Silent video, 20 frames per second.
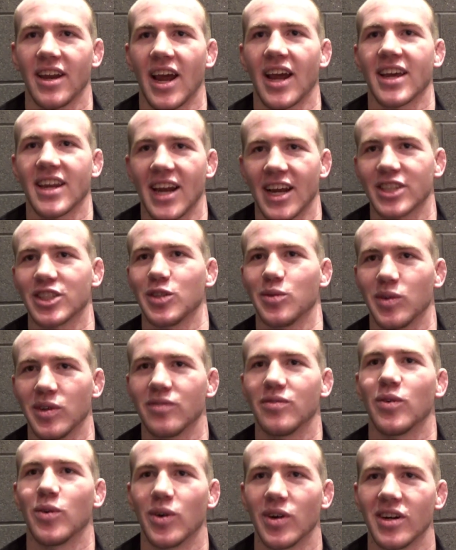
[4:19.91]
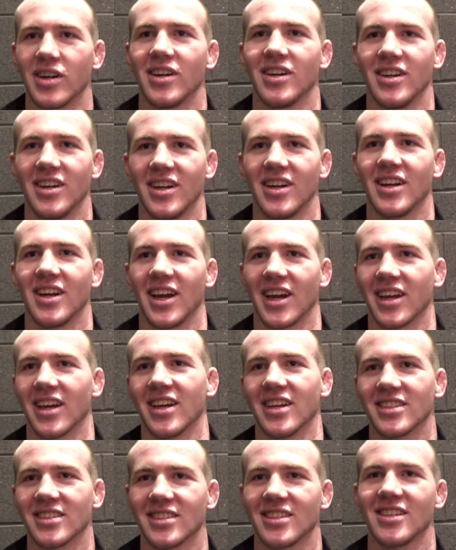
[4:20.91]
I can actually win four, I
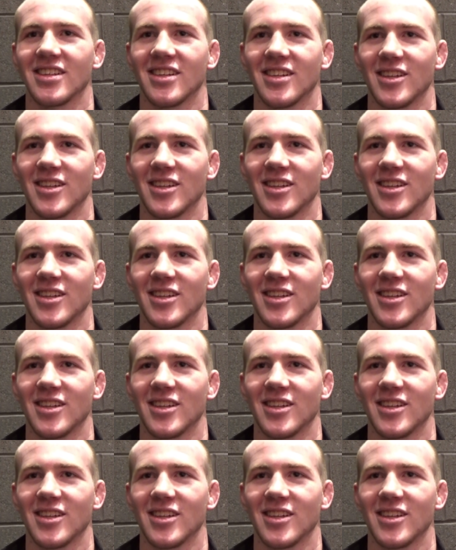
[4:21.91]
guess.